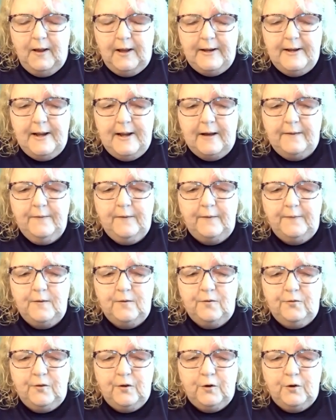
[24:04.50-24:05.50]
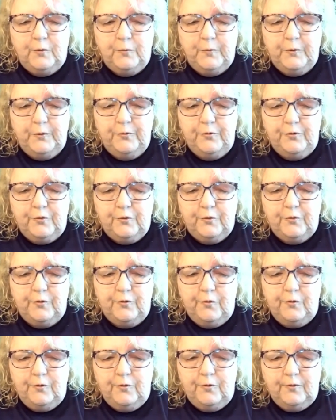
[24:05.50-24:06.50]
now that this little
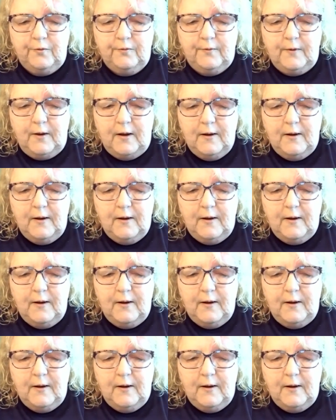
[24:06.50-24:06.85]
rooster's